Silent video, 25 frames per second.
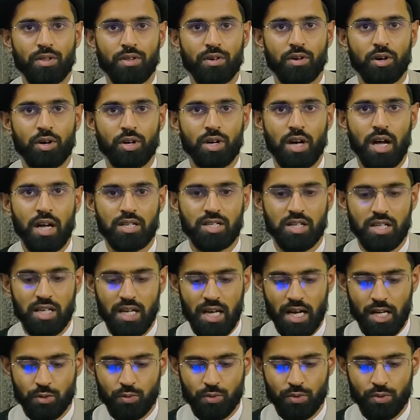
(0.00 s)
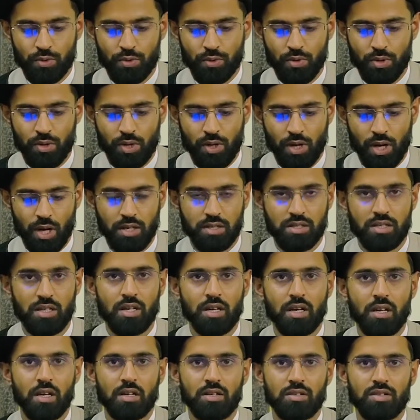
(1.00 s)
or not he had wudu or not,
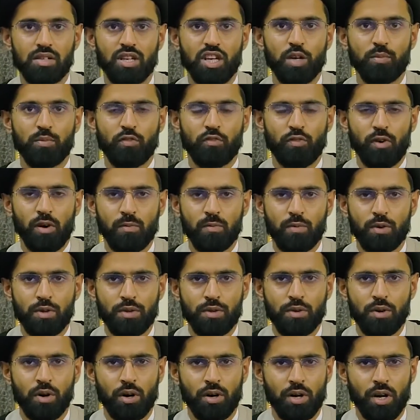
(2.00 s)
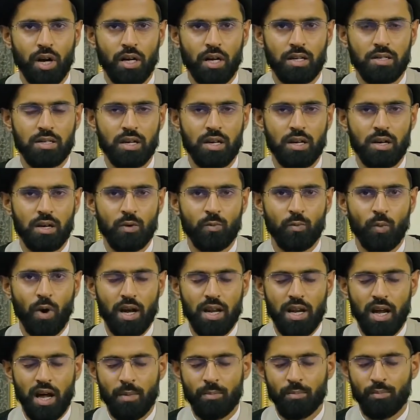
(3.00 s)
did he perform wudu or not.
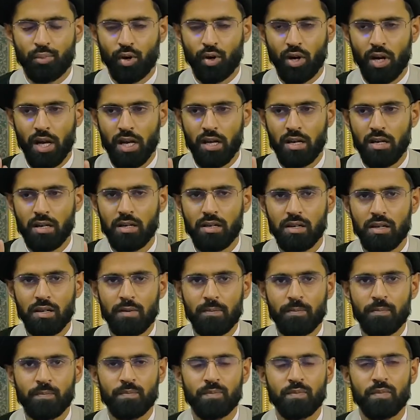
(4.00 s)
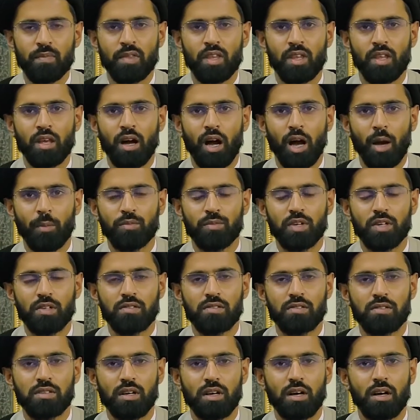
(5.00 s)
While I'm praying, I'm
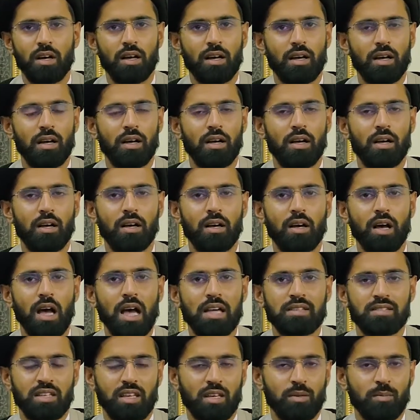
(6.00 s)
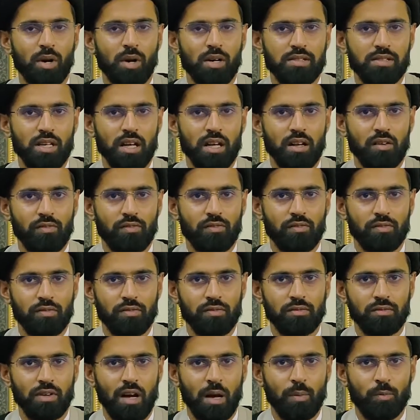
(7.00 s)
just asking myself,
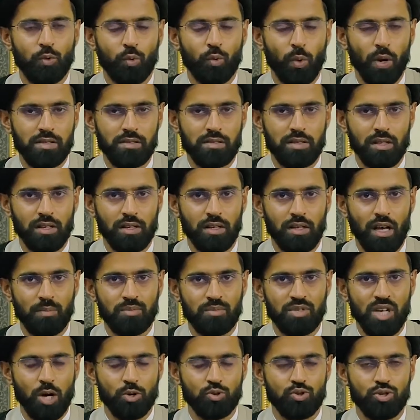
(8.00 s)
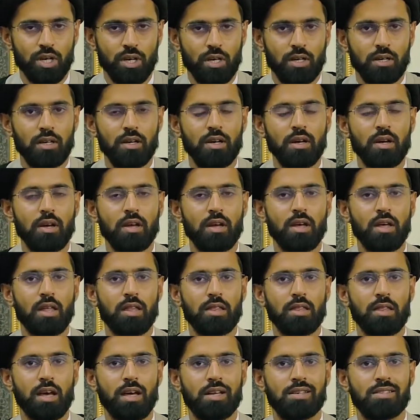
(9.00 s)
I'm questioning, I'm doubting
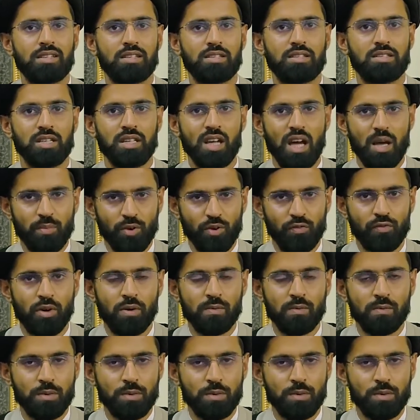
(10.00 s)
that did I perform